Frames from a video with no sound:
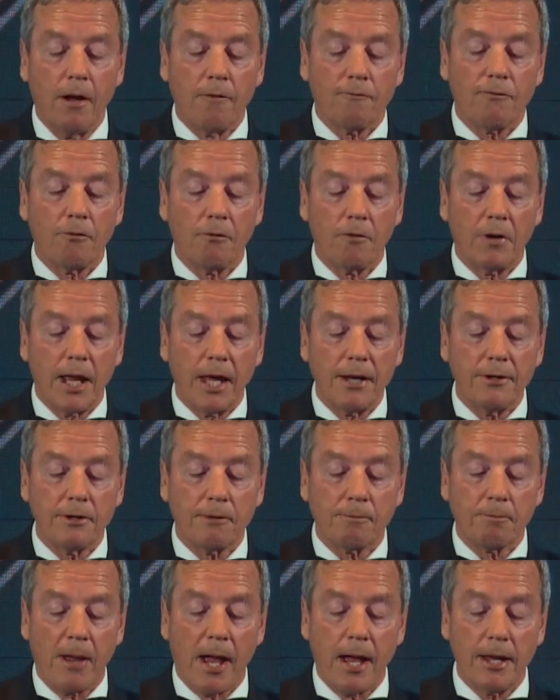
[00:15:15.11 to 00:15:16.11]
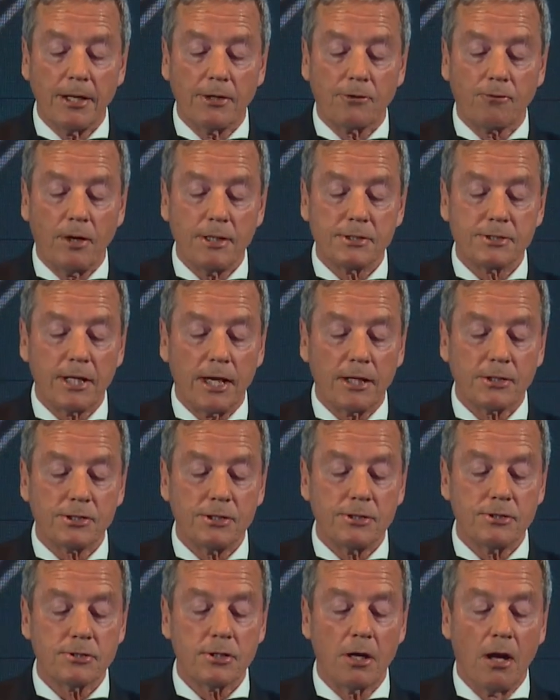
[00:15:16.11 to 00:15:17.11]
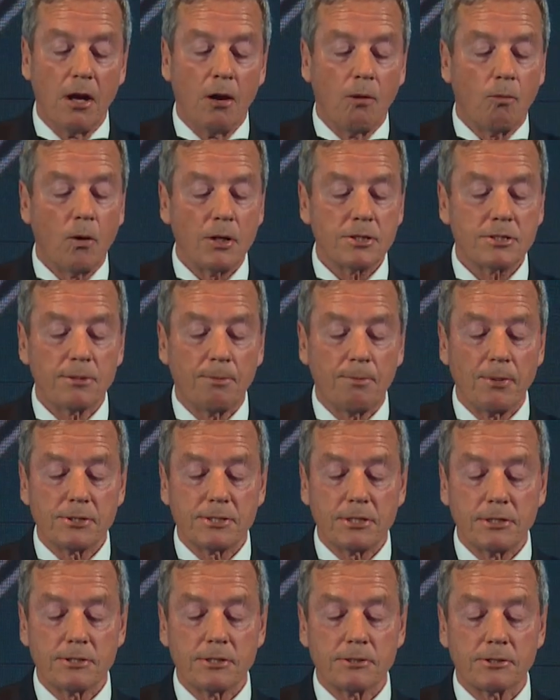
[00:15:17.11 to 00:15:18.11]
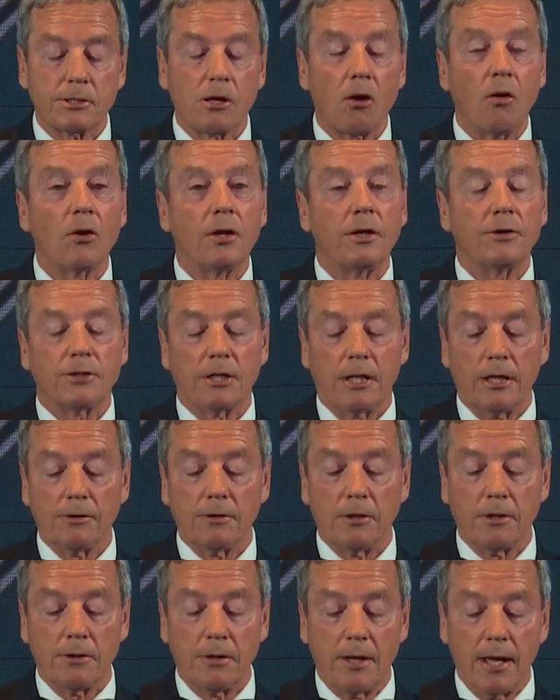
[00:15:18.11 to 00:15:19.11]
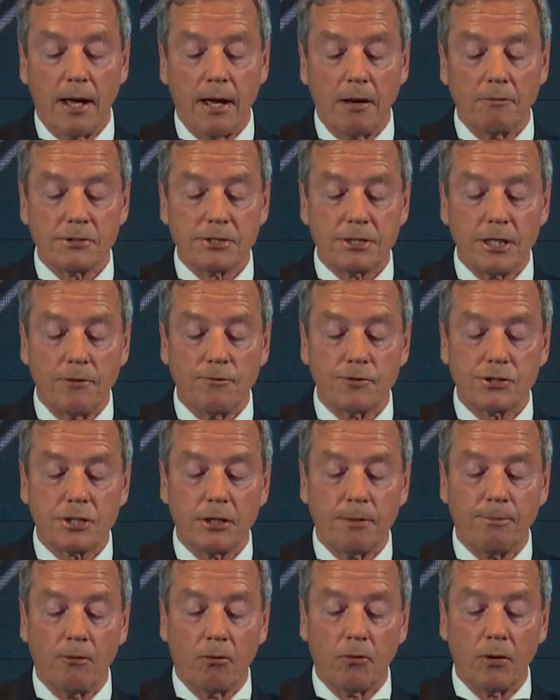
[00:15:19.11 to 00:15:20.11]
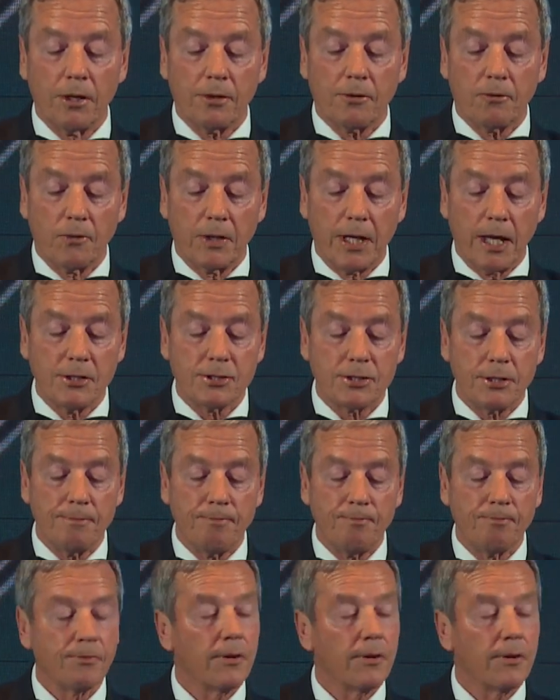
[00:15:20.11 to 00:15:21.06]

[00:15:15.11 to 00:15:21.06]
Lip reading: for related party transactions once a business has gone into receivership or liquidation.